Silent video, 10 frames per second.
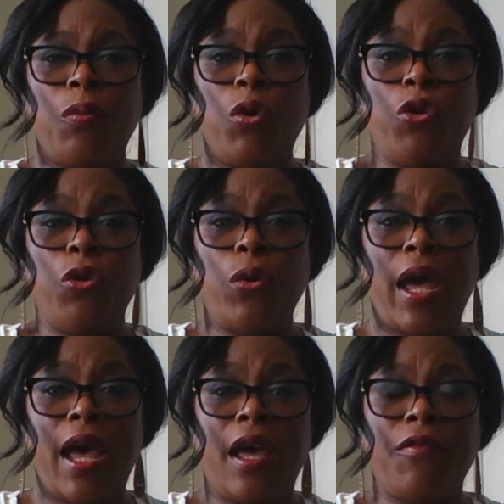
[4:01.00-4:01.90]
will you
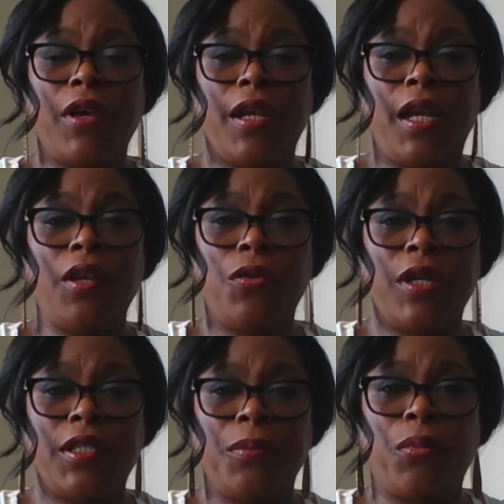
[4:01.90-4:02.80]
have an
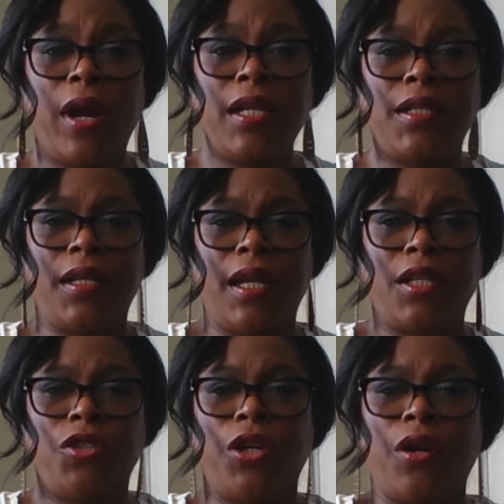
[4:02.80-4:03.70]
increase in pricing
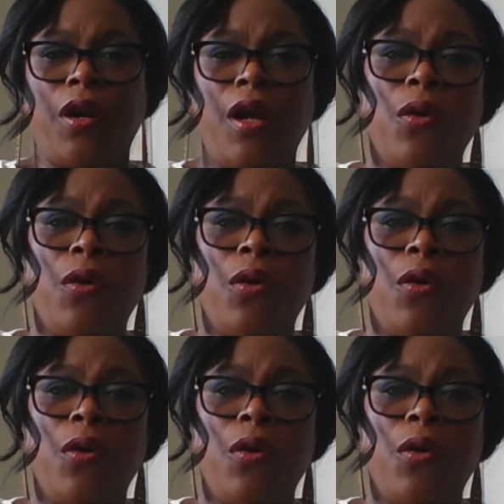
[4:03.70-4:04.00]
next year?